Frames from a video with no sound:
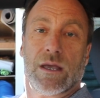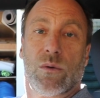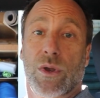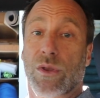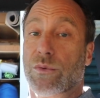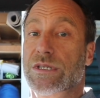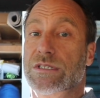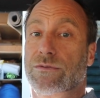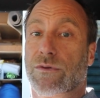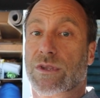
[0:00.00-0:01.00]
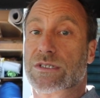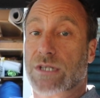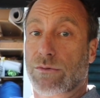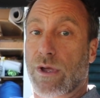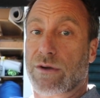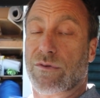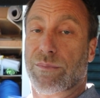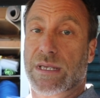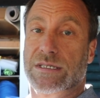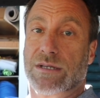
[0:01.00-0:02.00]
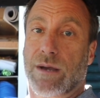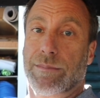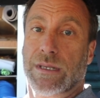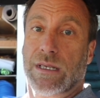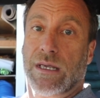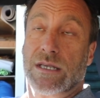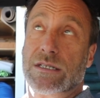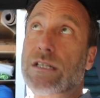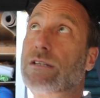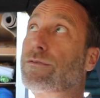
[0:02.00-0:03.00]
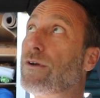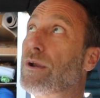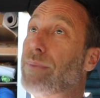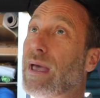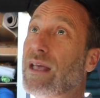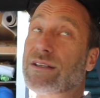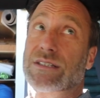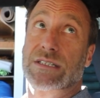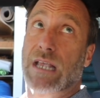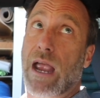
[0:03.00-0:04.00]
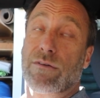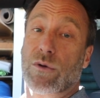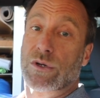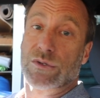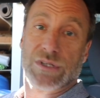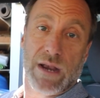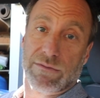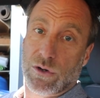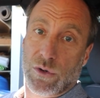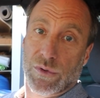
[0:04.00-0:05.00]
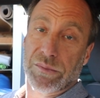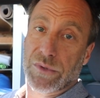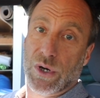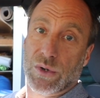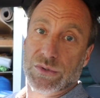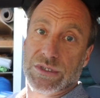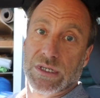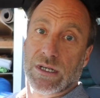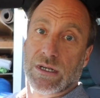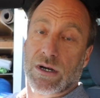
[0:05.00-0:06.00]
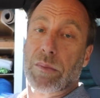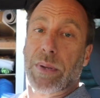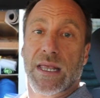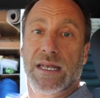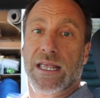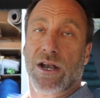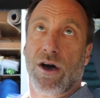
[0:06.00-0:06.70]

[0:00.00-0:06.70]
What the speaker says: One of the reasons for this Sunrider from Bestop is that these Freedom panels, as everyone who's ever owned them knows, are a pain to get